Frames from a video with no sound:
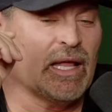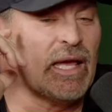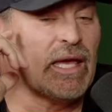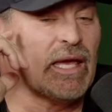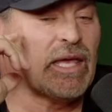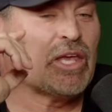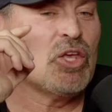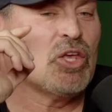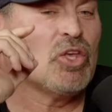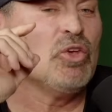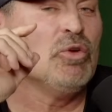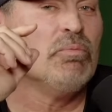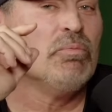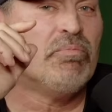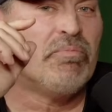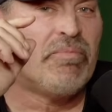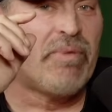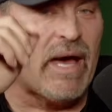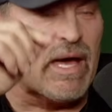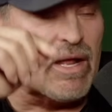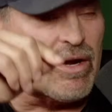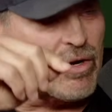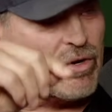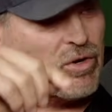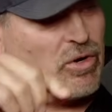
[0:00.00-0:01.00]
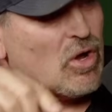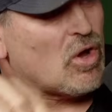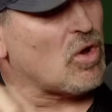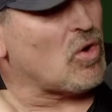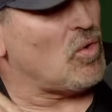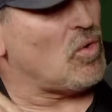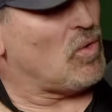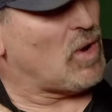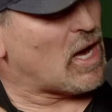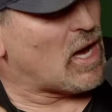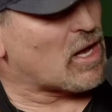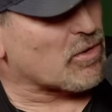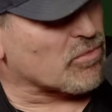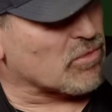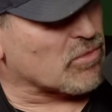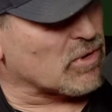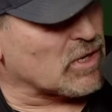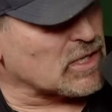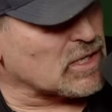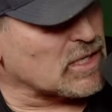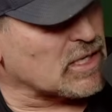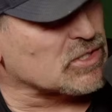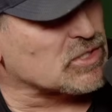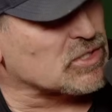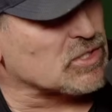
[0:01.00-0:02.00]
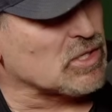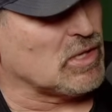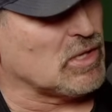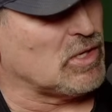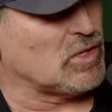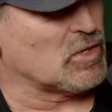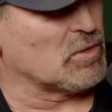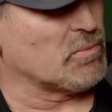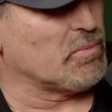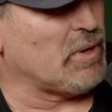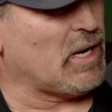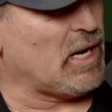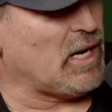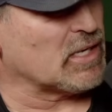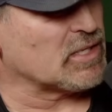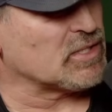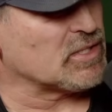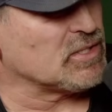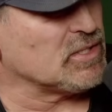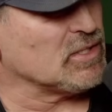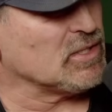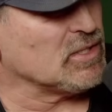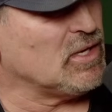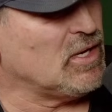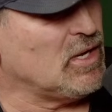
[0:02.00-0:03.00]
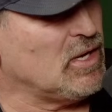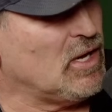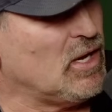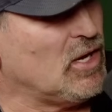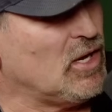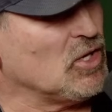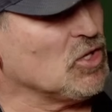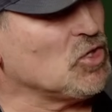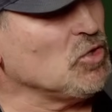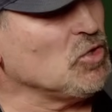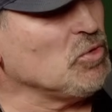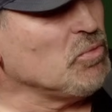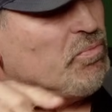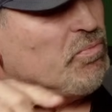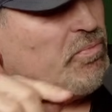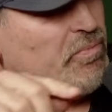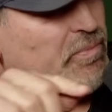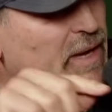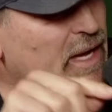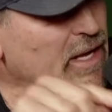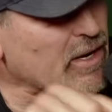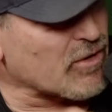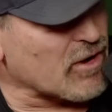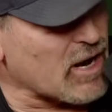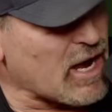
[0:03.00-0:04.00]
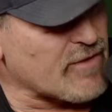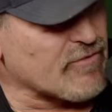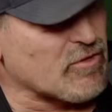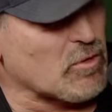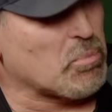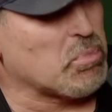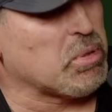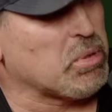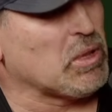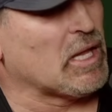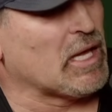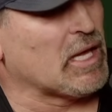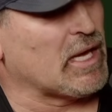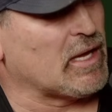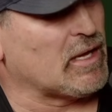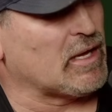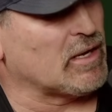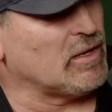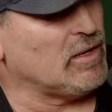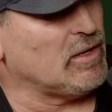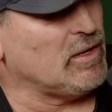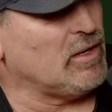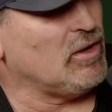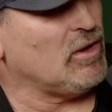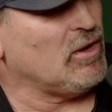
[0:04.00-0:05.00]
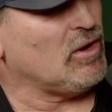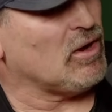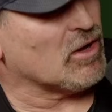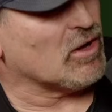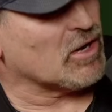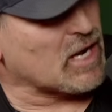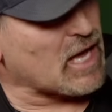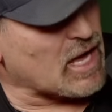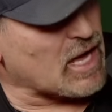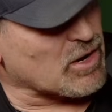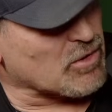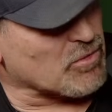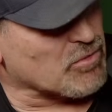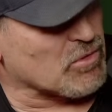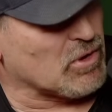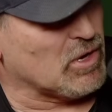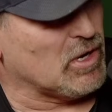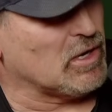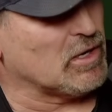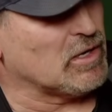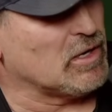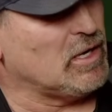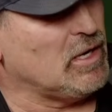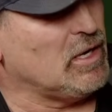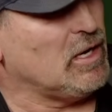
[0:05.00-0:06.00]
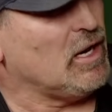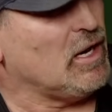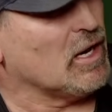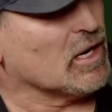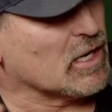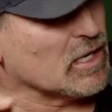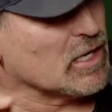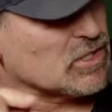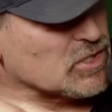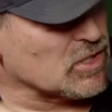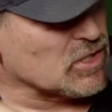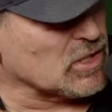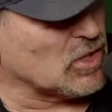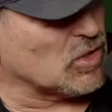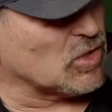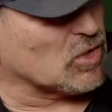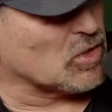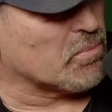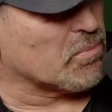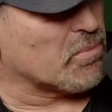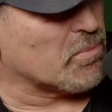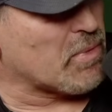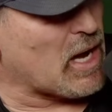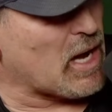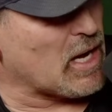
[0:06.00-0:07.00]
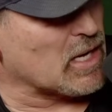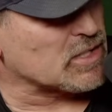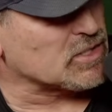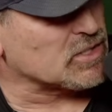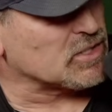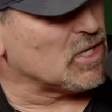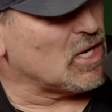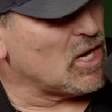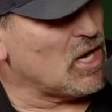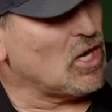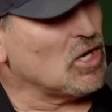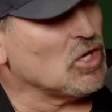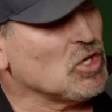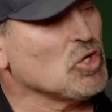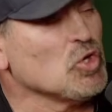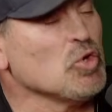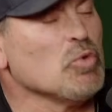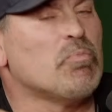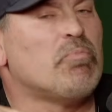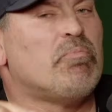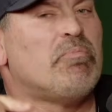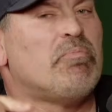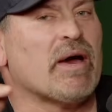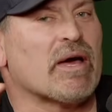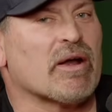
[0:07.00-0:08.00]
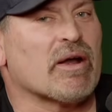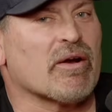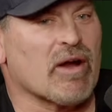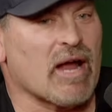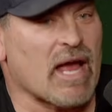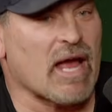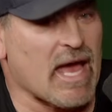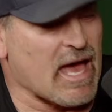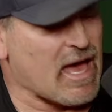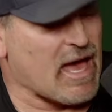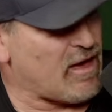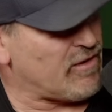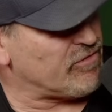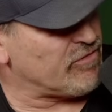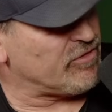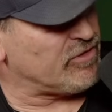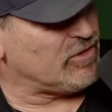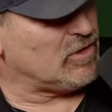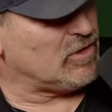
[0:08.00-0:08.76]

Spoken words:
you better know how to run against a loaded box. You better have a plan on how to run against a loaded box. You better have